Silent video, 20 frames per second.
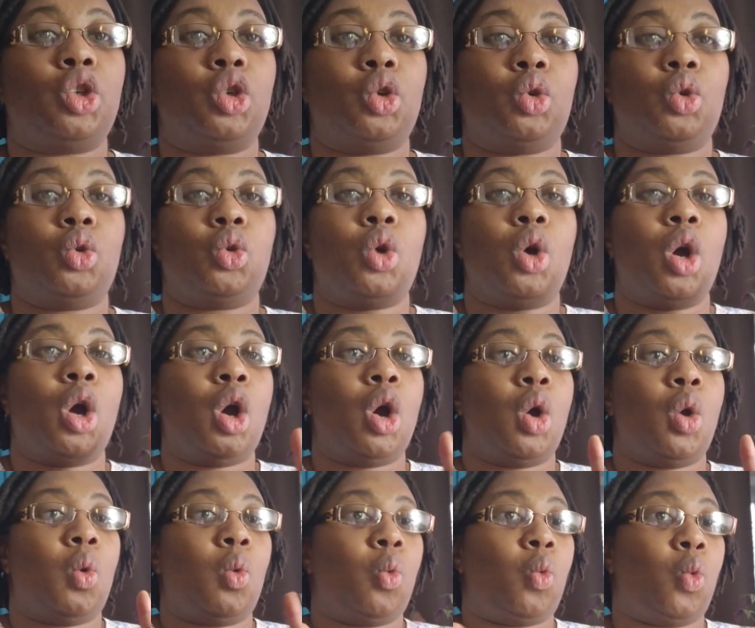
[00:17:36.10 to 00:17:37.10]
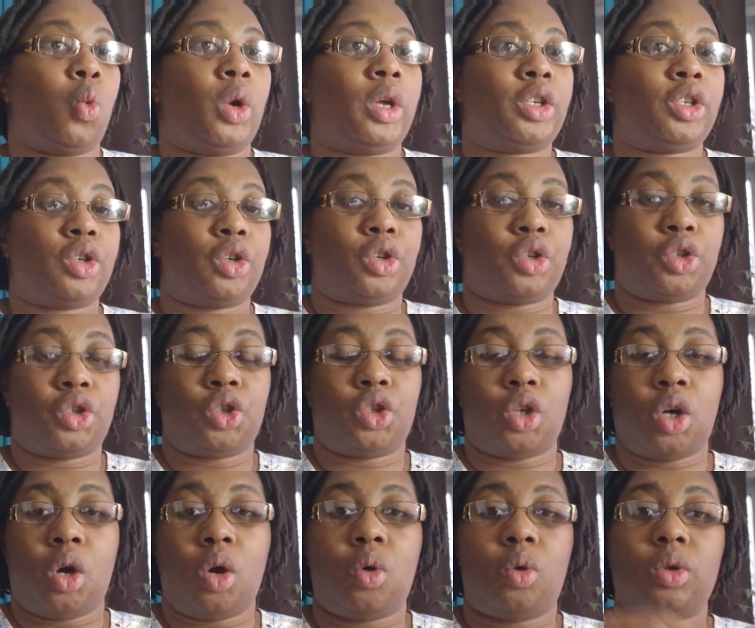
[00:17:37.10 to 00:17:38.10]
to winter
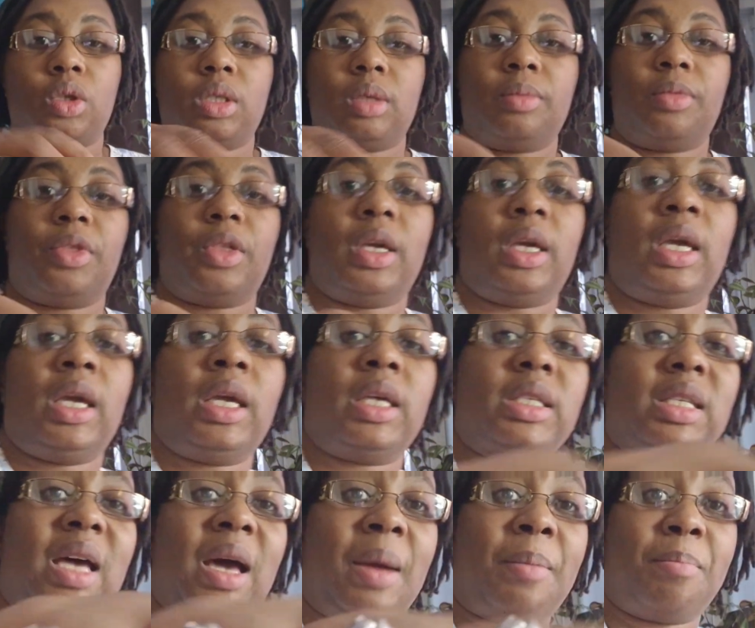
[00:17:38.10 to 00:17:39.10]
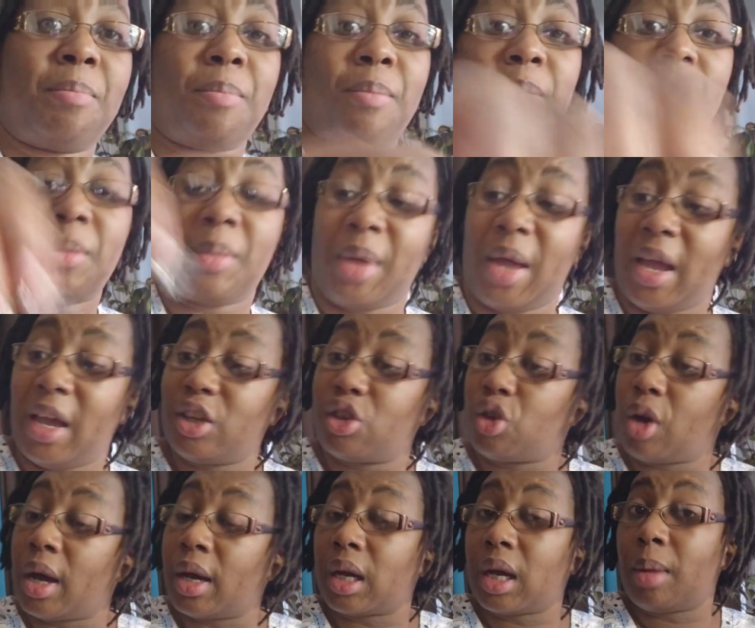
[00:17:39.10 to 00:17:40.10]
sow some things. I may
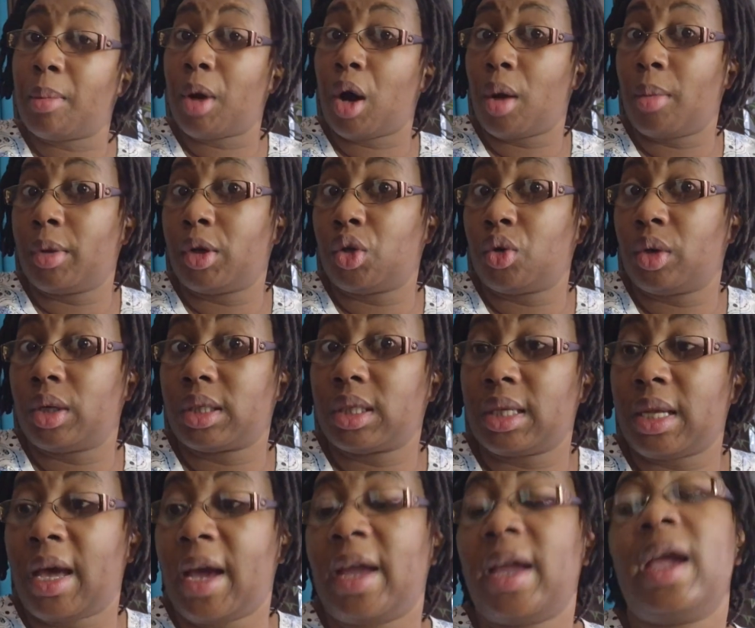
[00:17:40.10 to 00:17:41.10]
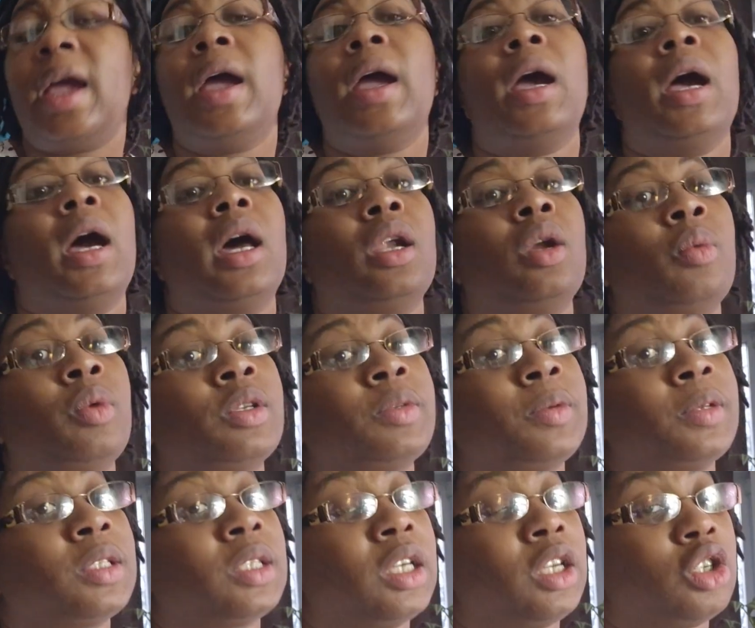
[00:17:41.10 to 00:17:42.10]
try to come home and do it tonight. I know we're
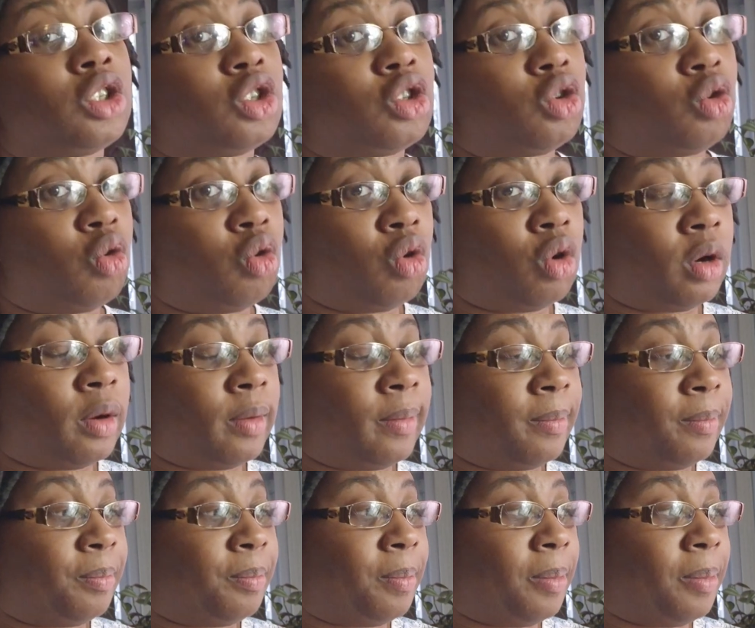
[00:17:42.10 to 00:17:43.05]
supposed to get a storm